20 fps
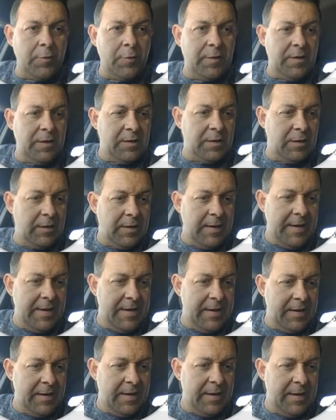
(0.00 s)
the
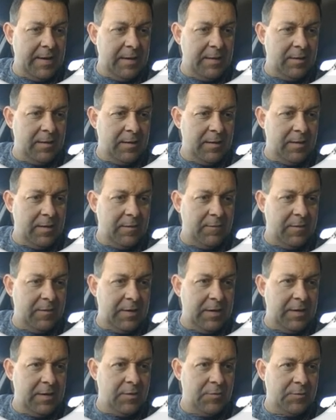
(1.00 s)
delay in getting the
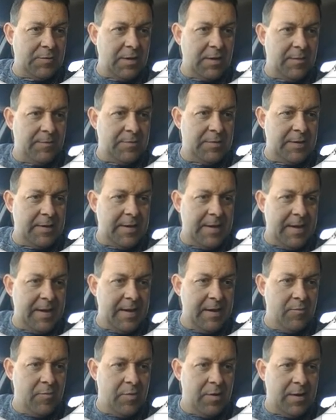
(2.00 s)
videos up
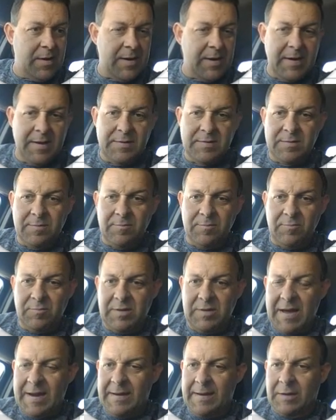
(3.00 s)
today, but I had some
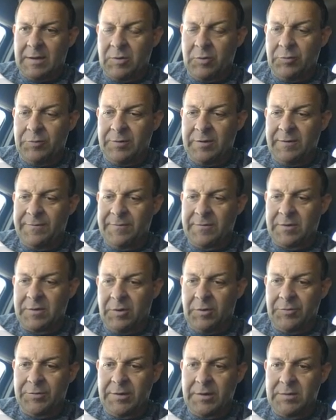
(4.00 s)
technical
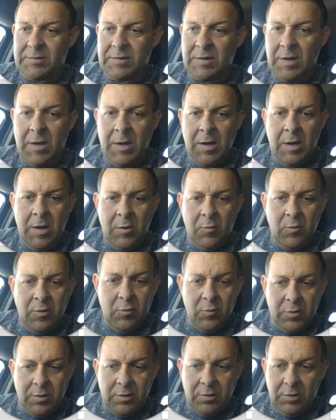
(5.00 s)
difficulties. We
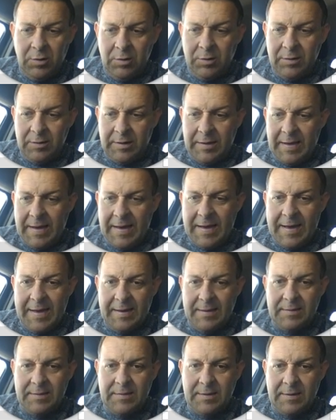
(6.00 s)
want to look
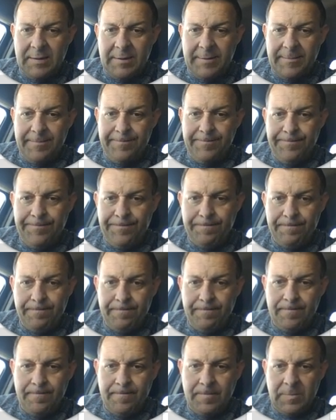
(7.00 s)
at an
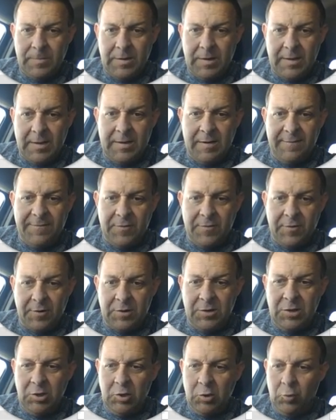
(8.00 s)

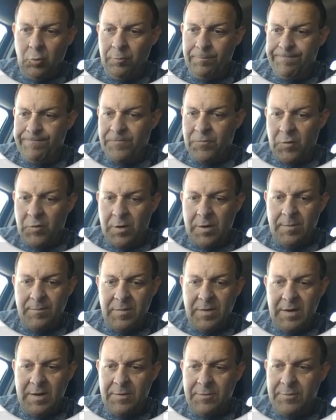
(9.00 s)
FRQ from
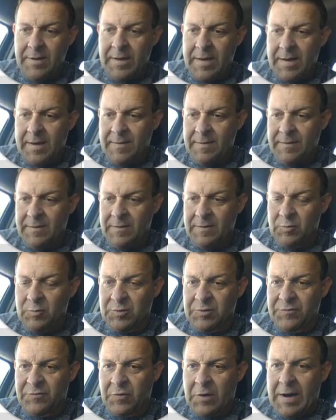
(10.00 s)
the other day. I think this
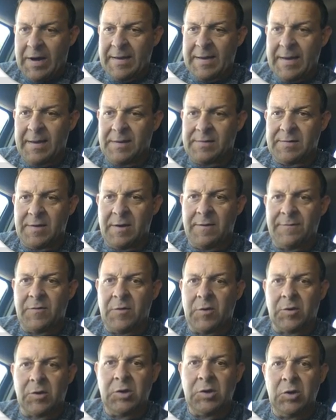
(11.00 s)
was Friday's
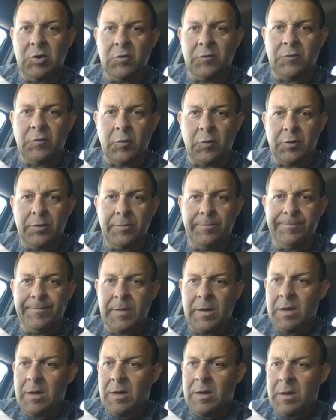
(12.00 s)
FRQ for you.
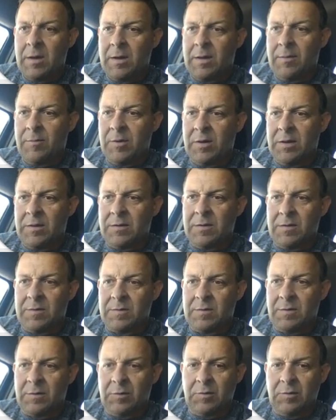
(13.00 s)
Let me get this in a